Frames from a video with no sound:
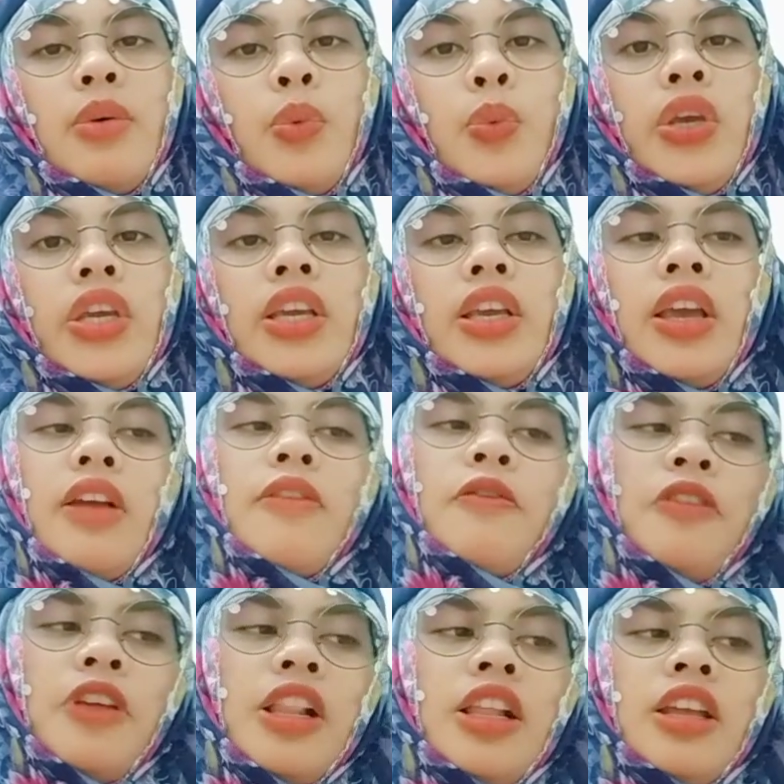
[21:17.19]
We can
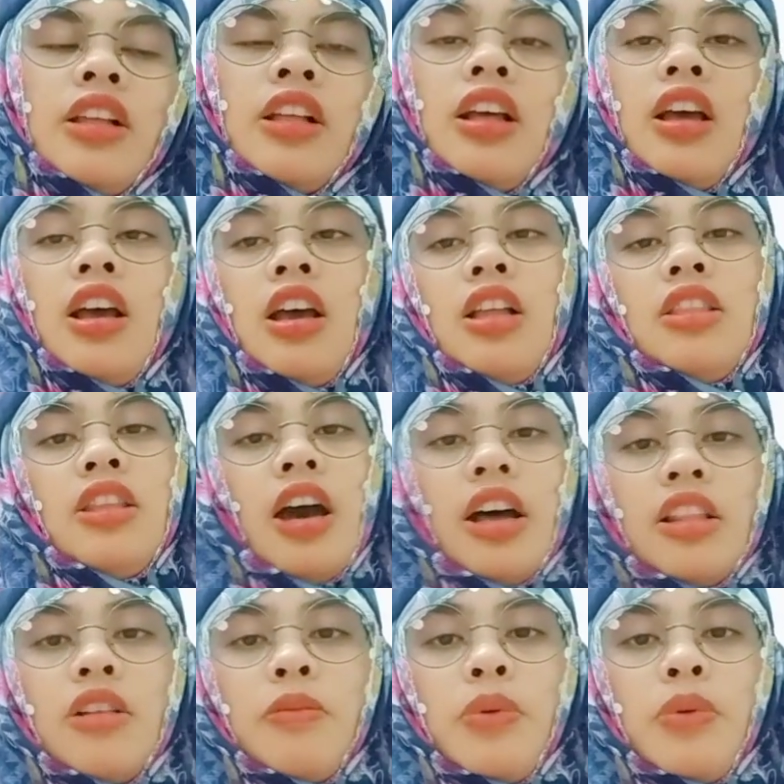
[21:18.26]
feeling the other